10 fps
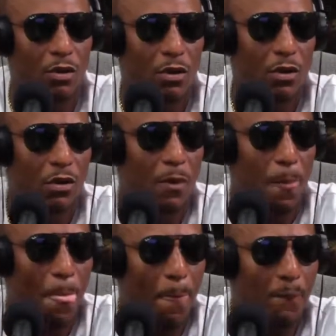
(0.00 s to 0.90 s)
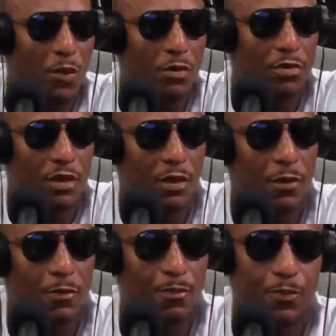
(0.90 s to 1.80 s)
Right. I agree
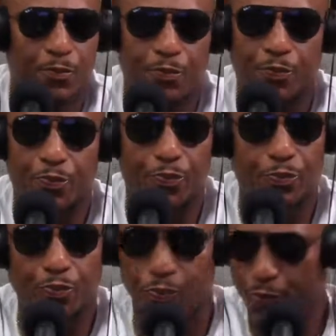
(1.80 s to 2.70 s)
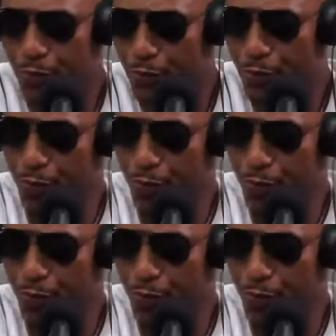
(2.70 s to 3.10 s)
with you, man. Just think before you